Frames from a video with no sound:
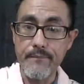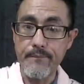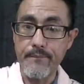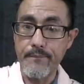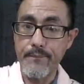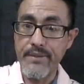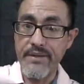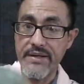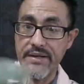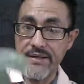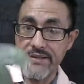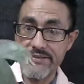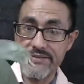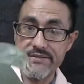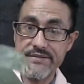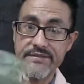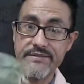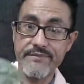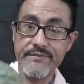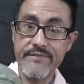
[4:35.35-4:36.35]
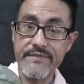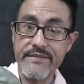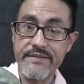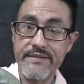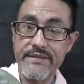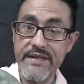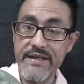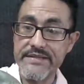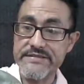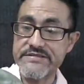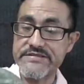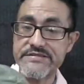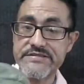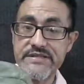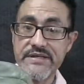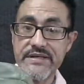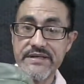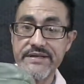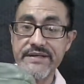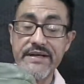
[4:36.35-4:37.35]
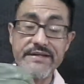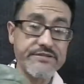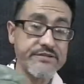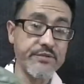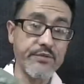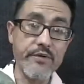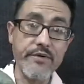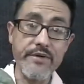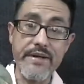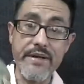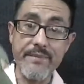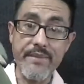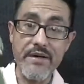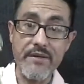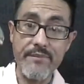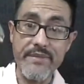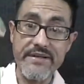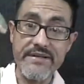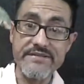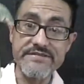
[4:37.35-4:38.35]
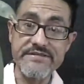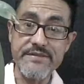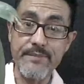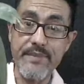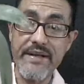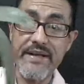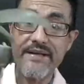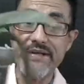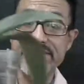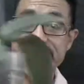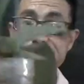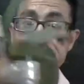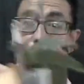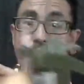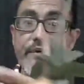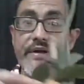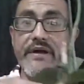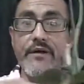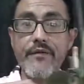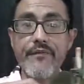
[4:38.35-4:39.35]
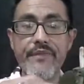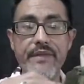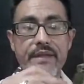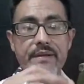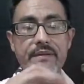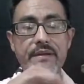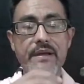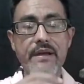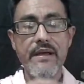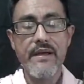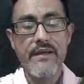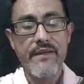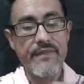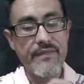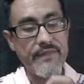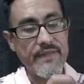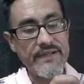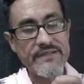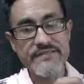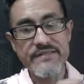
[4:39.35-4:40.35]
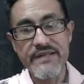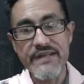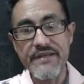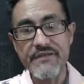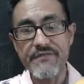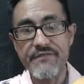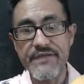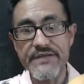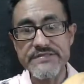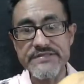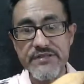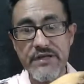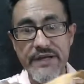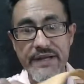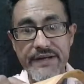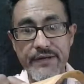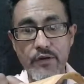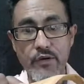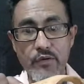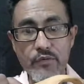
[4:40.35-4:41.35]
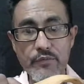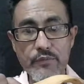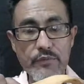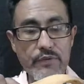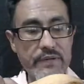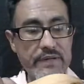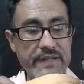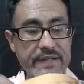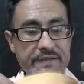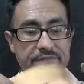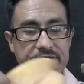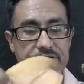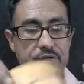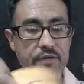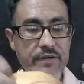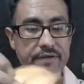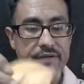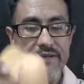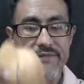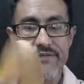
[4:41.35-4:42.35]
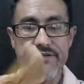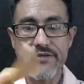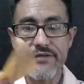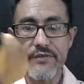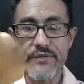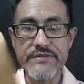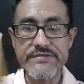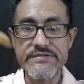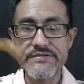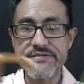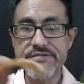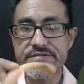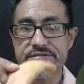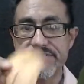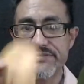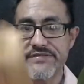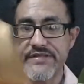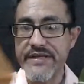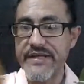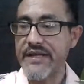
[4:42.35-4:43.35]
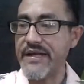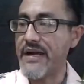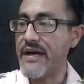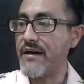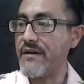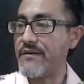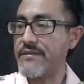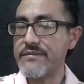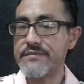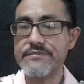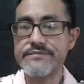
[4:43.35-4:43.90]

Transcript: but that's not to worry about because the plant is super healthy. This leaf is an old leaf, so all you have to do is take it out